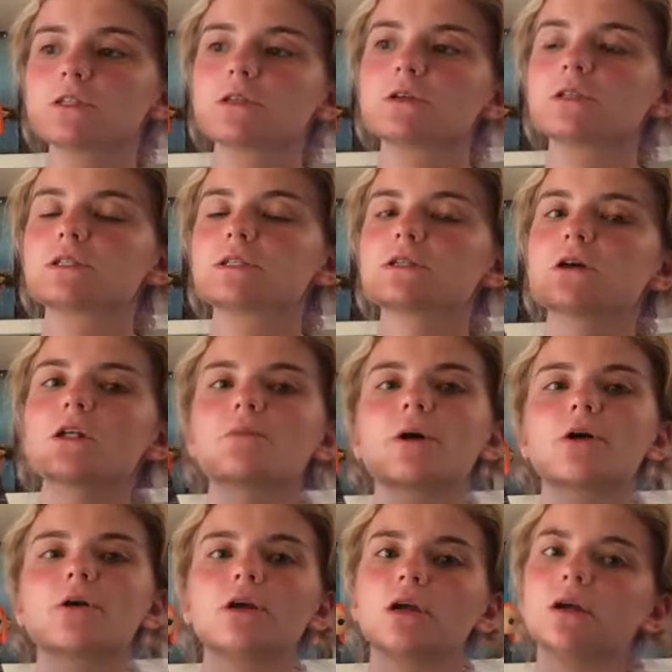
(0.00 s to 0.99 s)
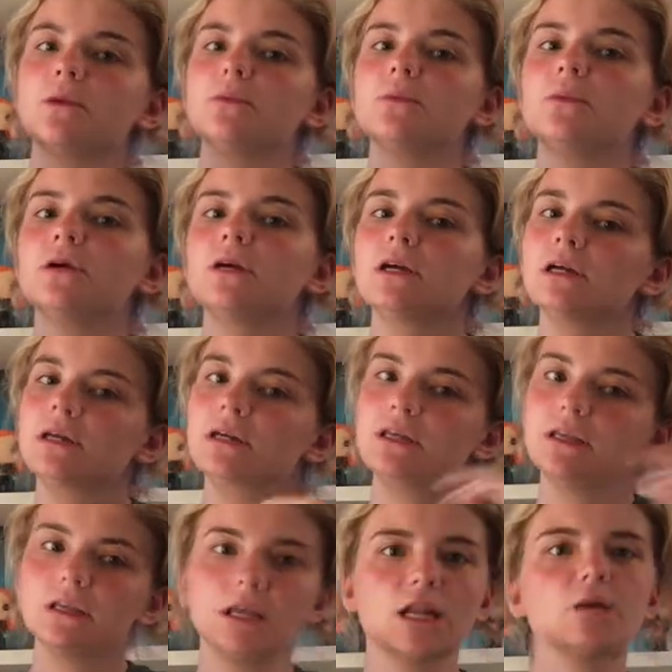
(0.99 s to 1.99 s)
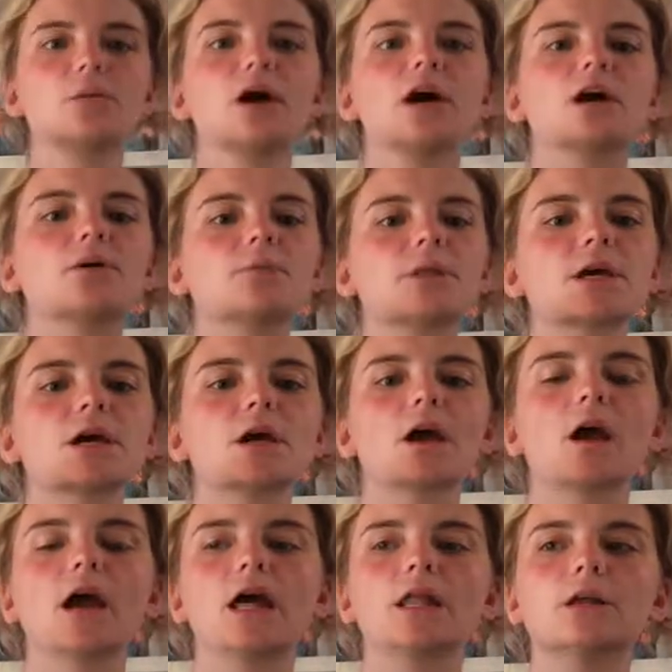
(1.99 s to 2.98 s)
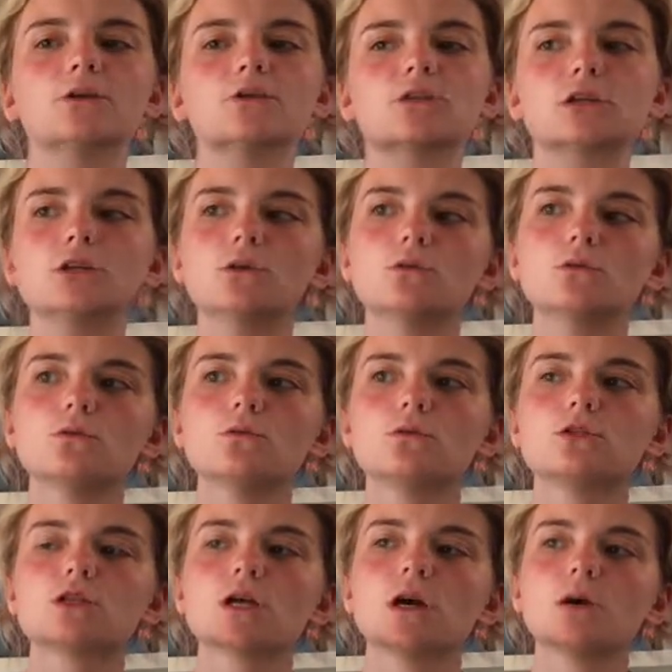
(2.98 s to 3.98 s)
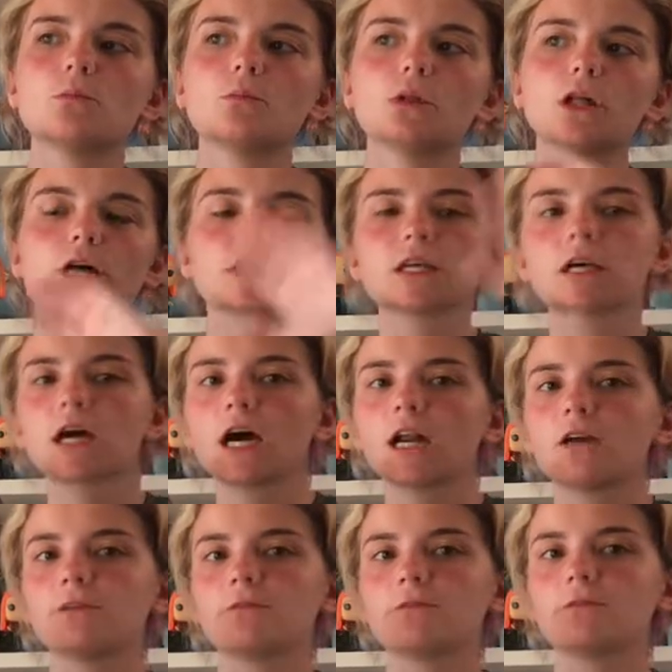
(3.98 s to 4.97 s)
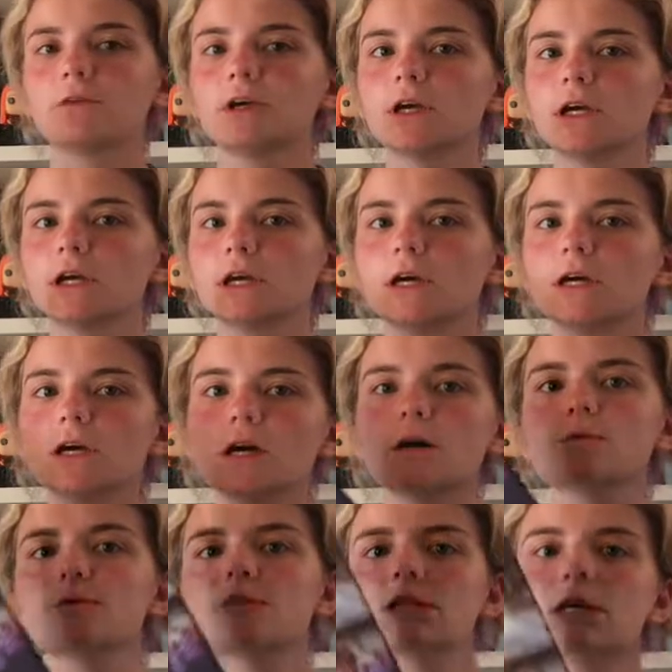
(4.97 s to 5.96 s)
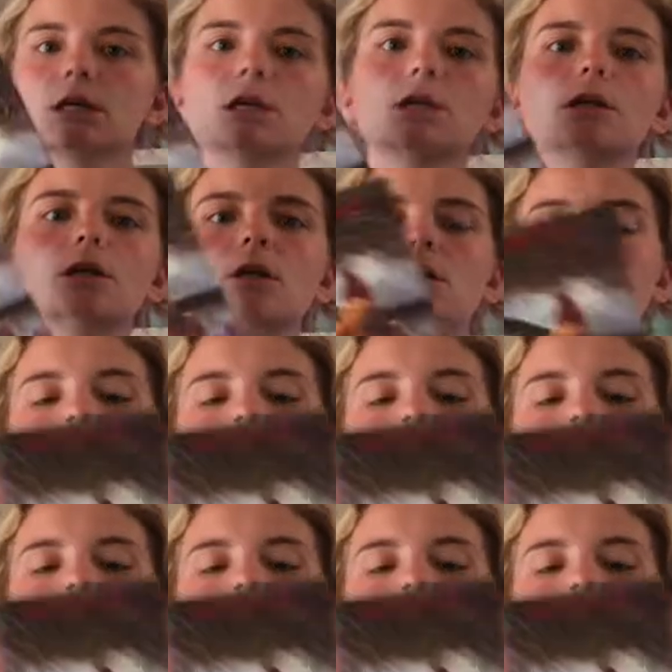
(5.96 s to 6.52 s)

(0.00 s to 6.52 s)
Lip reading: So this is all about him getting back up there. And there's a huge plot that kind of comes in